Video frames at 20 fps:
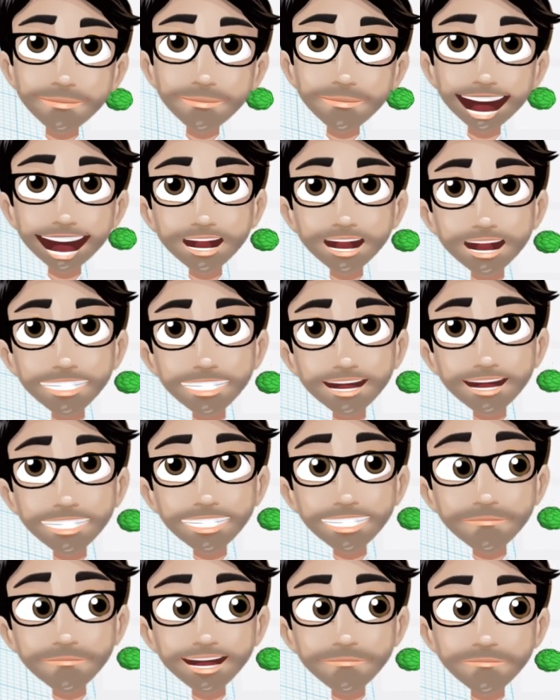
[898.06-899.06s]
All of these
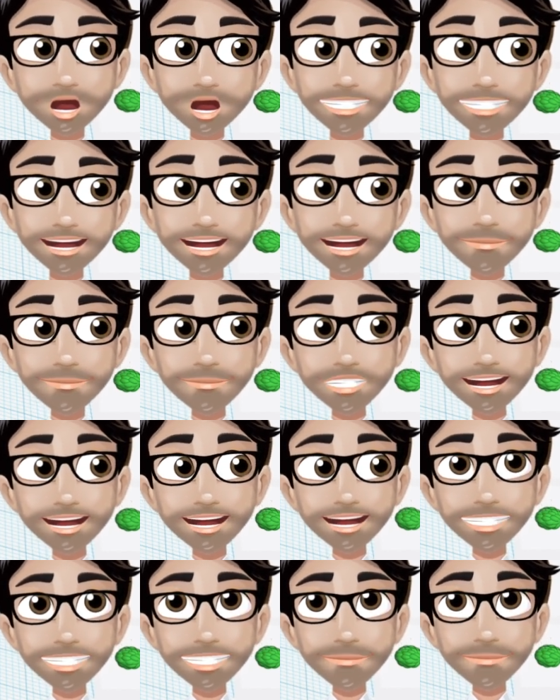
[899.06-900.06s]
should be one piece
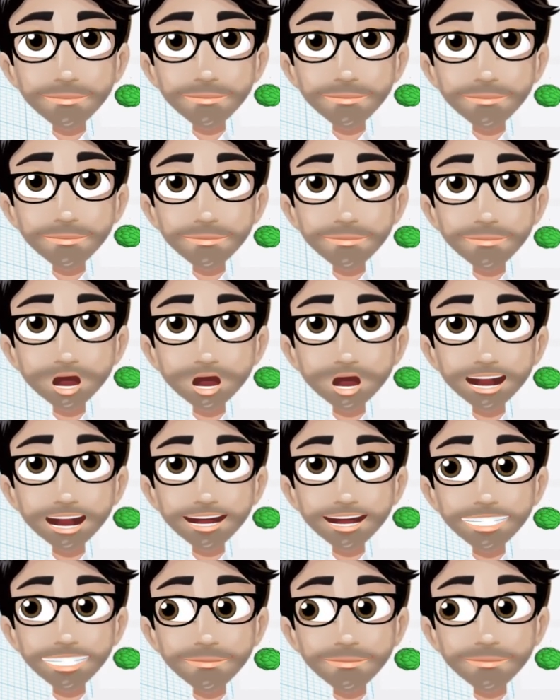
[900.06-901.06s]
each. That way,
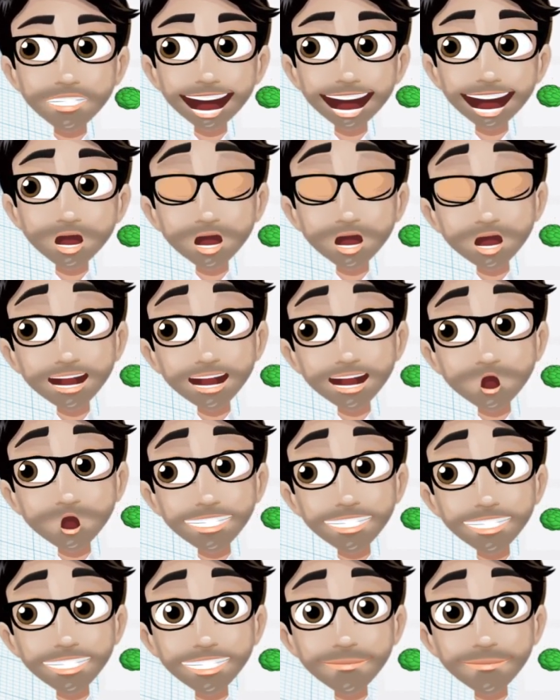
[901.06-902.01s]
Tinkercad is not working